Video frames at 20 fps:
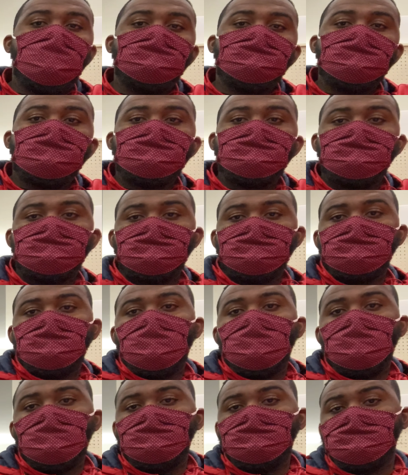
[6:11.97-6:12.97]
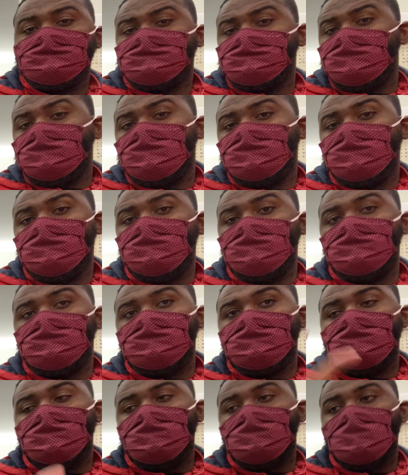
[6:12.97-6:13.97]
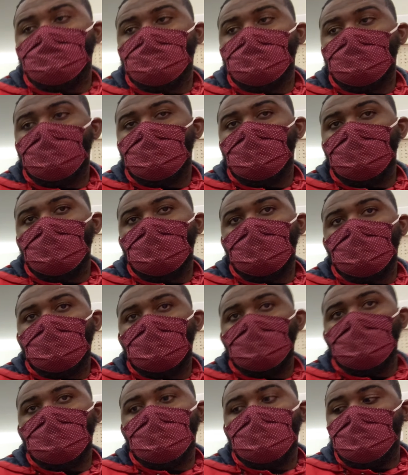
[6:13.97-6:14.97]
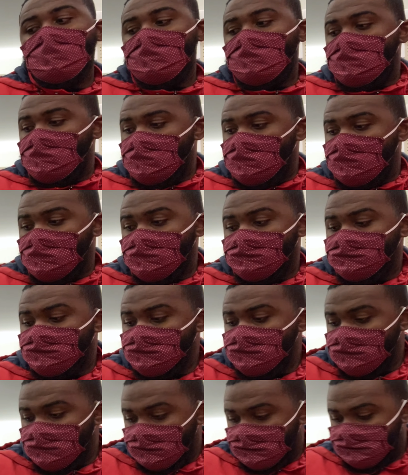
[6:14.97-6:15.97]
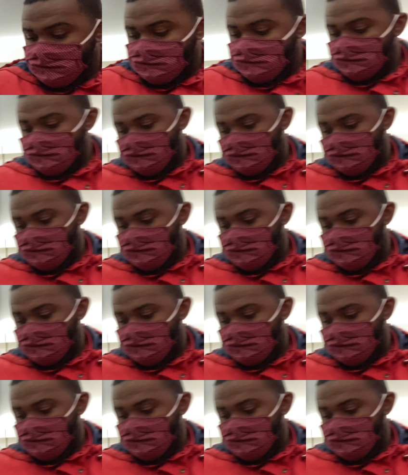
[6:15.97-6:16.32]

that's just how, how it goes. I say we get two. Let's do it. We get